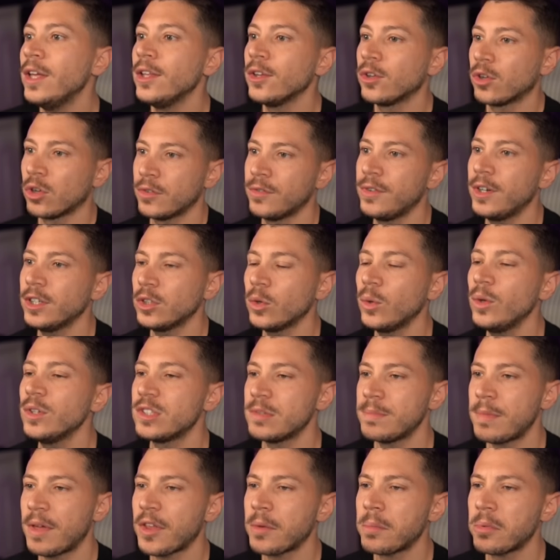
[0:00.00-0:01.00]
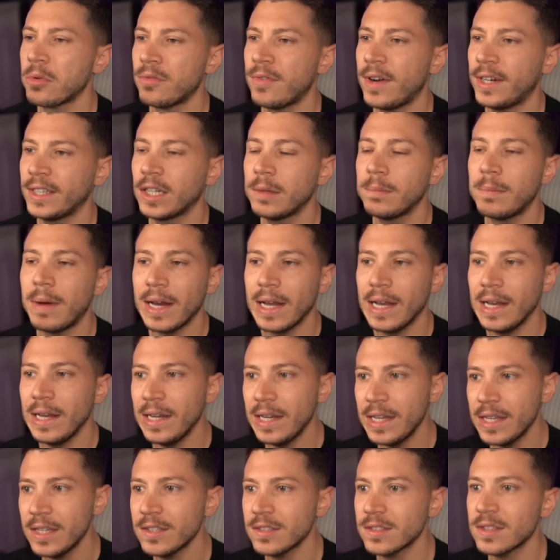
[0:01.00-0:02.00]
Convert all is a method provided by
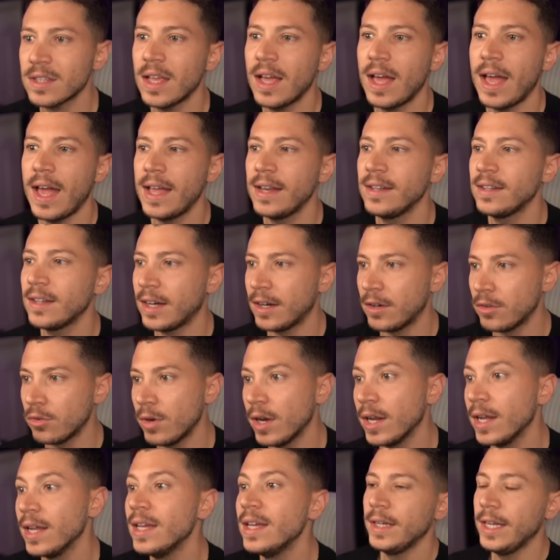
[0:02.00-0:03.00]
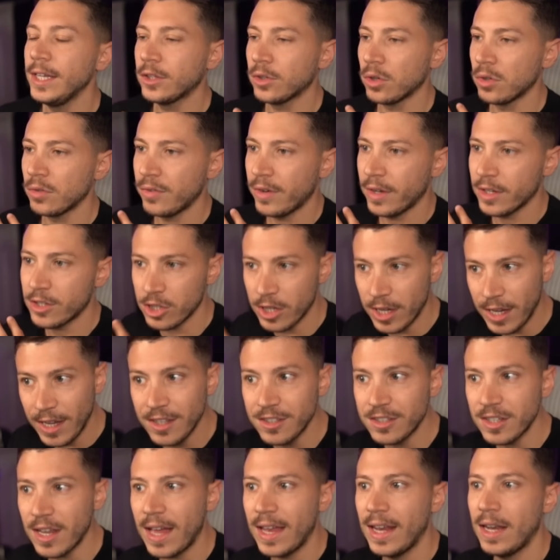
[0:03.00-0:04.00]
list and array. It converts
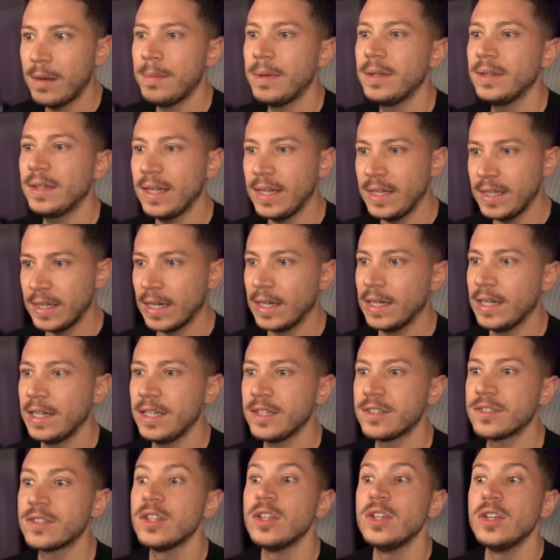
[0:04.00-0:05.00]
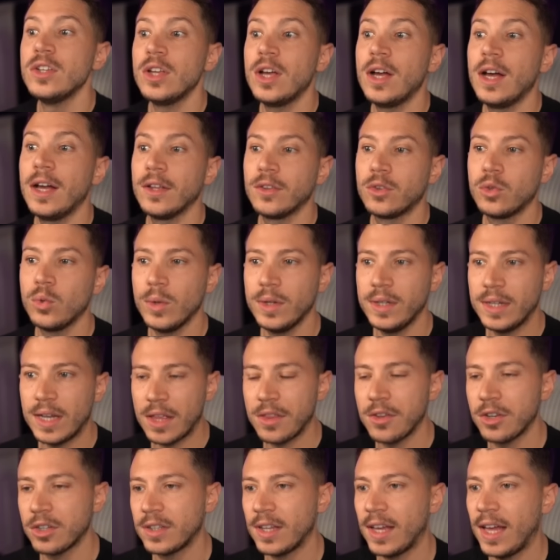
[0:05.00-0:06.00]
each element in a list to
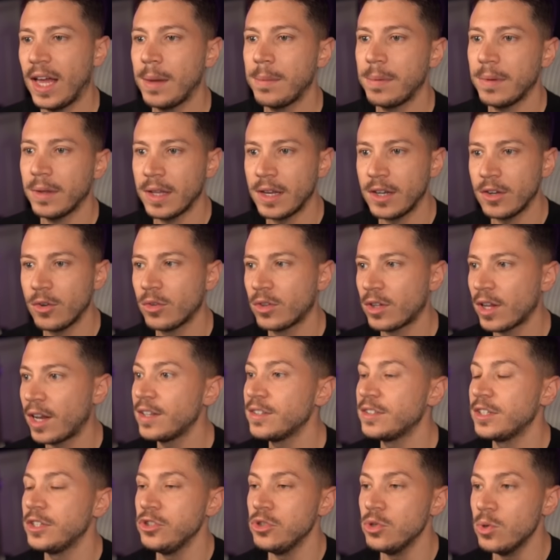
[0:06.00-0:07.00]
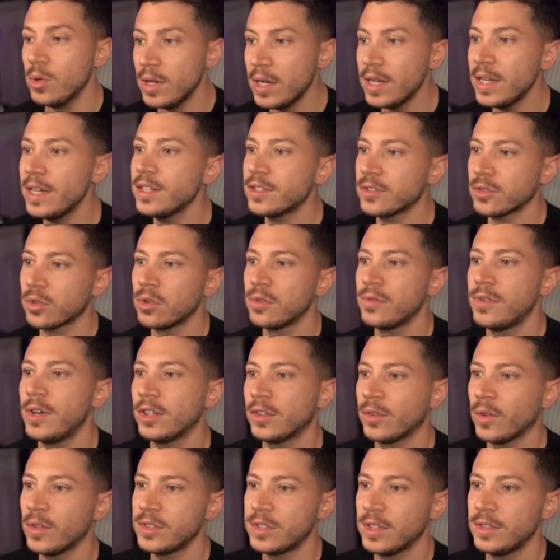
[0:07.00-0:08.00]
another type and returns a new list.
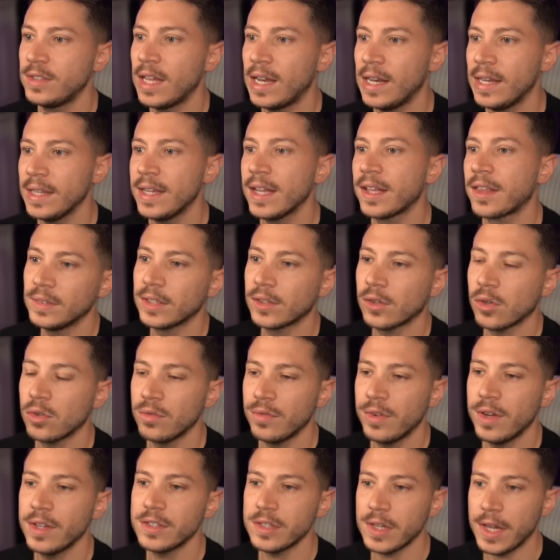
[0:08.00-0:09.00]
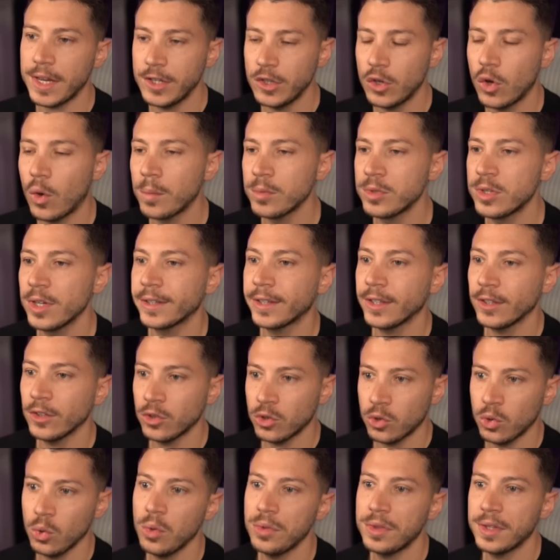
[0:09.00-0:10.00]
Converter is a delegate that converts an object
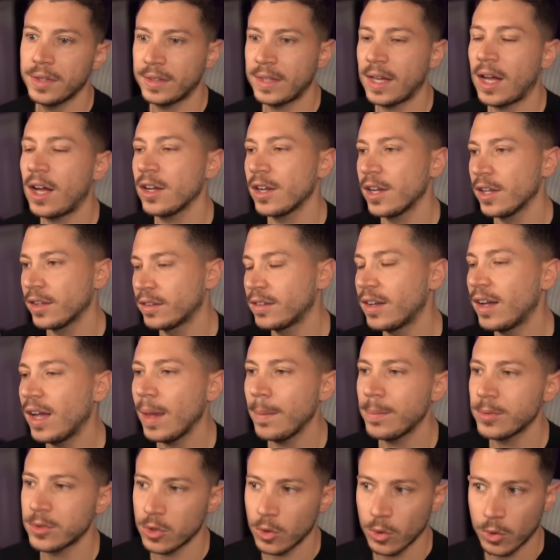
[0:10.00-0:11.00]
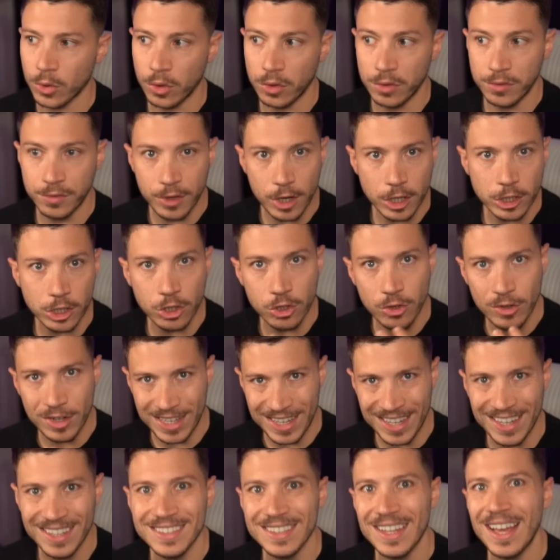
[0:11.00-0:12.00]
to the target type. So converter
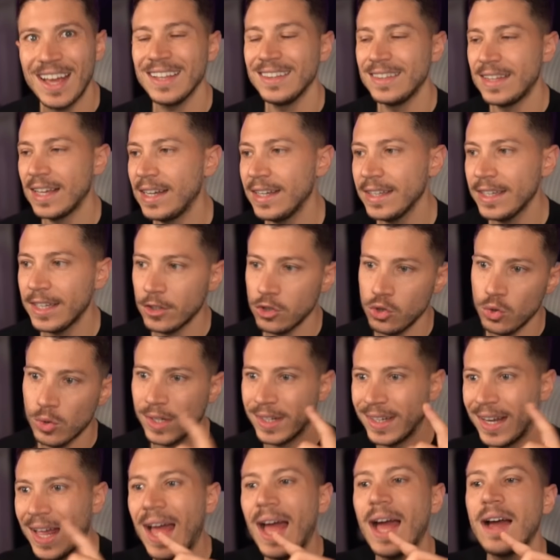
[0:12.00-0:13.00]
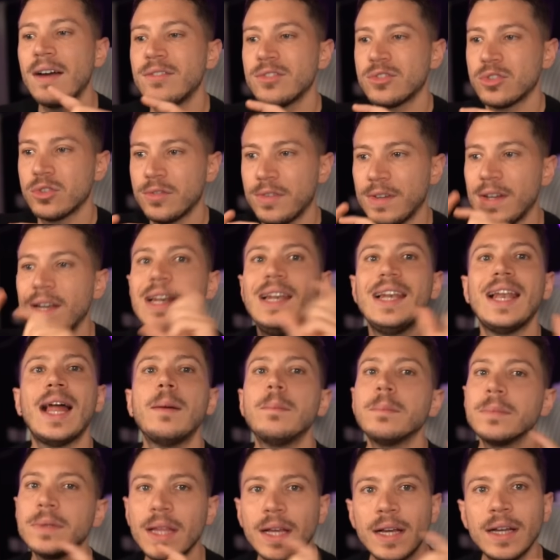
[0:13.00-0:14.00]
is a delegate. You can have sort of a
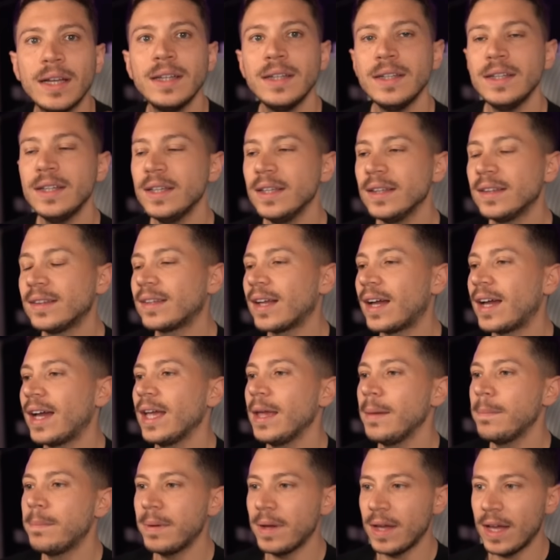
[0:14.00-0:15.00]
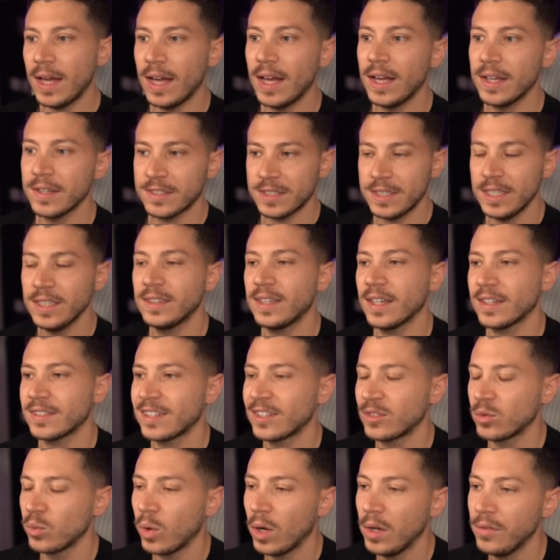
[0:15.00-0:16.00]
lambda type syntax
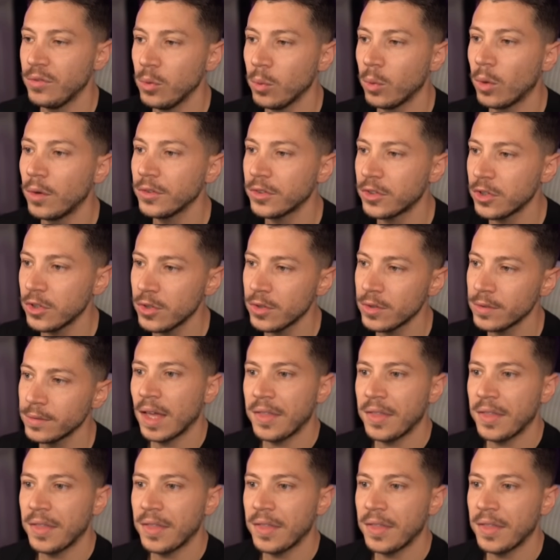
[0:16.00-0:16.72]
as well if you want to.